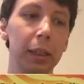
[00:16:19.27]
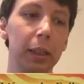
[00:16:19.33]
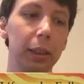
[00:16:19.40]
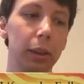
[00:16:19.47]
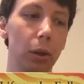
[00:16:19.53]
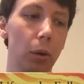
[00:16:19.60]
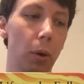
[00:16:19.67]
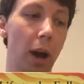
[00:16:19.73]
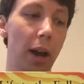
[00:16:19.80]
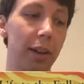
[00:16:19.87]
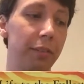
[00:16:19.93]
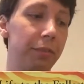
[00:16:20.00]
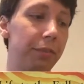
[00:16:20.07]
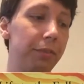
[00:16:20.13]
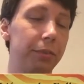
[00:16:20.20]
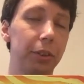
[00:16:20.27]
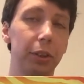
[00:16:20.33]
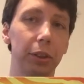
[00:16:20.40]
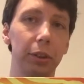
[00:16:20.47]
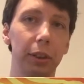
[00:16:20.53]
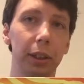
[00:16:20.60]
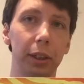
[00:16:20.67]
So I've
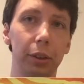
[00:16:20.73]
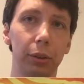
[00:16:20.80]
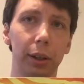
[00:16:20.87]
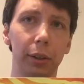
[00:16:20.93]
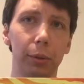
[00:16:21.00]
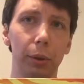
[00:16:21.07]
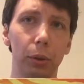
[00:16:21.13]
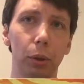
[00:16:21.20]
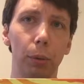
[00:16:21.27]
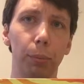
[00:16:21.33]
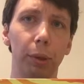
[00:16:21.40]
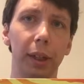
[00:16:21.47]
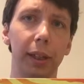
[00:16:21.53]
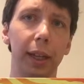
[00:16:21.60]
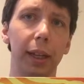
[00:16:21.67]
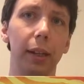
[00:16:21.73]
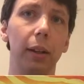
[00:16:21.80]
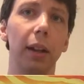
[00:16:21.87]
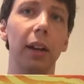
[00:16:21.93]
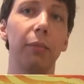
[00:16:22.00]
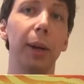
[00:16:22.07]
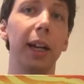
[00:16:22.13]
certainly tried to incorporate that in a
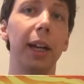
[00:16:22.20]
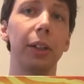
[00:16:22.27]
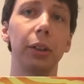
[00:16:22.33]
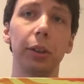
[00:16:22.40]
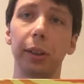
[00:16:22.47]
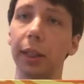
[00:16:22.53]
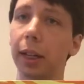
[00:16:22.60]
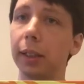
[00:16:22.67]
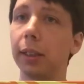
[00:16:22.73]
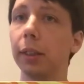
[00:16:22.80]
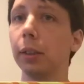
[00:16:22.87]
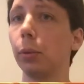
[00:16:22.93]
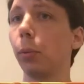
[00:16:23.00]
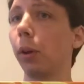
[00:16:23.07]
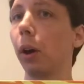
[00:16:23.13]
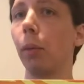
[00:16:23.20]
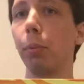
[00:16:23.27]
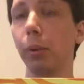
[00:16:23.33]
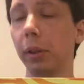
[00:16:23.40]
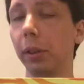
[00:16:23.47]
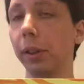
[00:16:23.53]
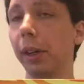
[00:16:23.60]
lot of my exercises, where I'll
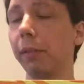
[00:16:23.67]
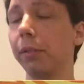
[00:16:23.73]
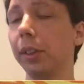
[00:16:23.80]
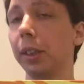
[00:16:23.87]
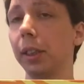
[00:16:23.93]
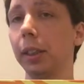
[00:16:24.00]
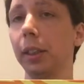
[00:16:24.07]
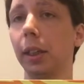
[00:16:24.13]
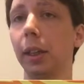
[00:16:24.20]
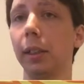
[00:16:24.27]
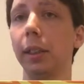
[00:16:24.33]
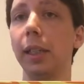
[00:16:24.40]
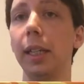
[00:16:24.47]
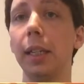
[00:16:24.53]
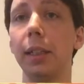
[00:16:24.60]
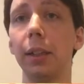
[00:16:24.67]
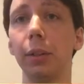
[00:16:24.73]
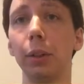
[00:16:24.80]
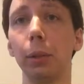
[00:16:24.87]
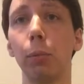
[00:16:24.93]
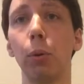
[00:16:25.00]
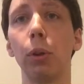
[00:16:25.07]
put a good emphasis on the
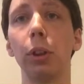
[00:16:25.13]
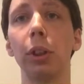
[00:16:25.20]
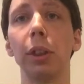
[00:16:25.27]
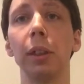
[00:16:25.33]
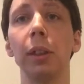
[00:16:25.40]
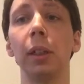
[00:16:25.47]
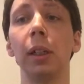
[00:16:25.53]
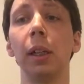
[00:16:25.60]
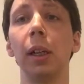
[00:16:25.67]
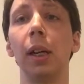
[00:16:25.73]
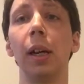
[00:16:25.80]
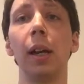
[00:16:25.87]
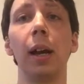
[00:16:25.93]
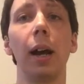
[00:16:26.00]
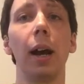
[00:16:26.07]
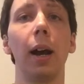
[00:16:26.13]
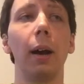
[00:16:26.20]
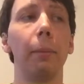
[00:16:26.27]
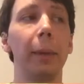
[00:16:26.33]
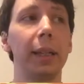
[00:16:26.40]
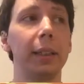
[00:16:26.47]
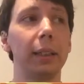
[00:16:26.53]
eccentric portion,
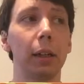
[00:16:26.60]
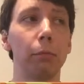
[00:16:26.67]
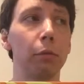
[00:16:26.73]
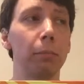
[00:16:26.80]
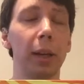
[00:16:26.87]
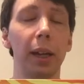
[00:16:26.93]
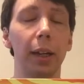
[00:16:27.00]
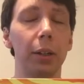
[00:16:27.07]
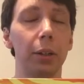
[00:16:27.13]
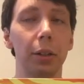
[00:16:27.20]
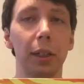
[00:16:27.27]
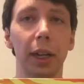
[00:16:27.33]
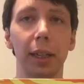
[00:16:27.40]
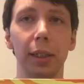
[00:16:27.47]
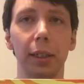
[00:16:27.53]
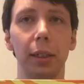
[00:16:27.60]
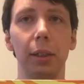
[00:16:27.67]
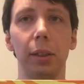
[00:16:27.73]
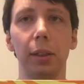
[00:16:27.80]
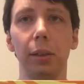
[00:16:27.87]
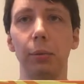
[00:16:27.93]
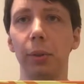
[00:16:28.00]
and some of my
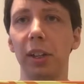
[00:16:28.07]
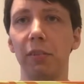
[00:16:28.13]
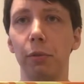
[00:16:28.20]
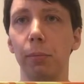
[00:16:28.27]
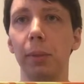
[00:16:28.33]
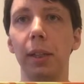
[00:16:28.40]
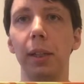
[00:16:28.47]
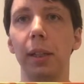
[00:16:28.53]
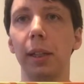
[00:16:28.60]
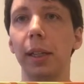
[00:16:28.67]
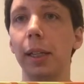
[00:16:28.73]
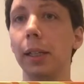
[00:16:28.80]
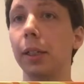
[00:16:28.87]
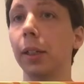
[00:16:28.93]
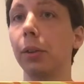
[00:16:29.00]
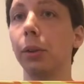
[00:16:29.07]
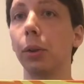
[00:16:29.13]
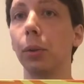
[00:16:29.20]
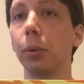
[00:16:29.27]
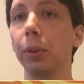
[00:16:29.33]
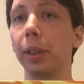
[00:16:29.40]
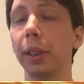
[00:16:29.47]
exercises would even be like eccentric
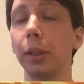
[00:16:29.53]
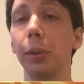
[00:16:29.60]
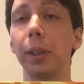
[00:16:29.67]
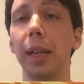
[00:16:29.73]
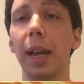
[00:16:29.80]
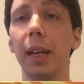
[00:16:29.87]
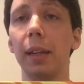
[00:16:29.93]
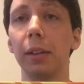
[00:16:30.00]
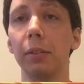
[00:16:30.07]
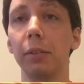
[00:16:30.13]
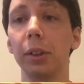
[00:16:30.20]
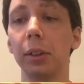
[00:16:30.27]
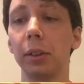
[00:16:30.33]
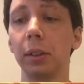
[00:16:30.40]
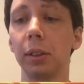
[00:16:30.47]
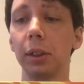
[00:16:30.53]
only, doing negatives.